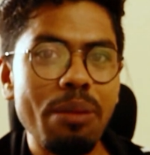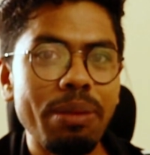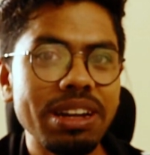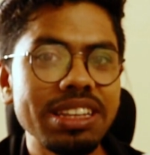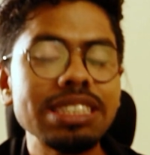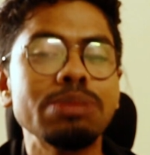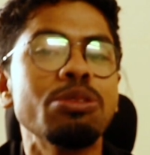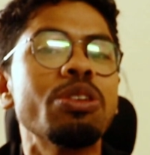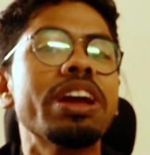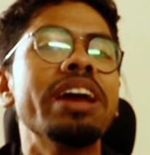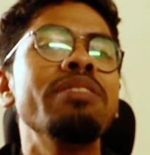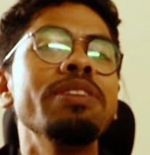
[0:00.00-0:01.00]
but this
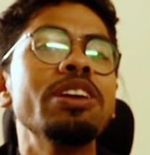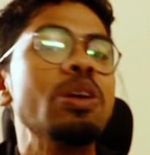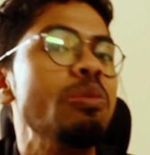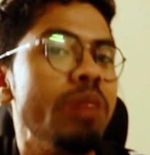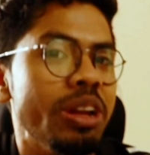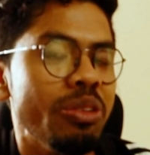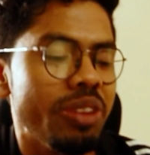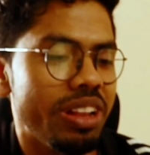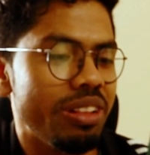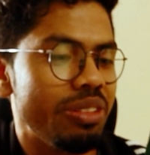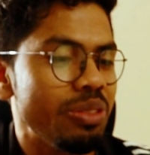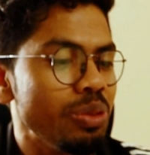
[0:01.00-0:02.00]
book can be your
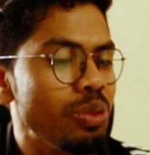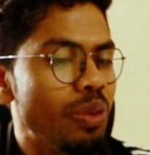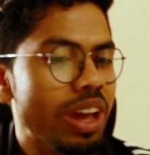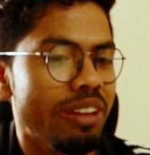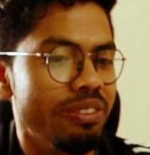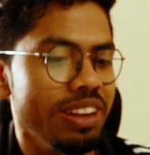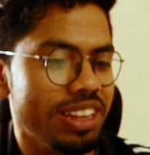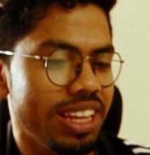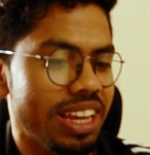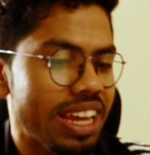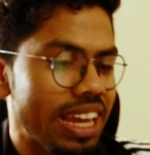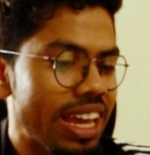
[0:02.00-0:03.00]
manual to know
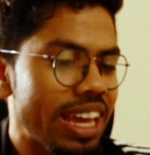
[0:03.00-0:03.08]
everything.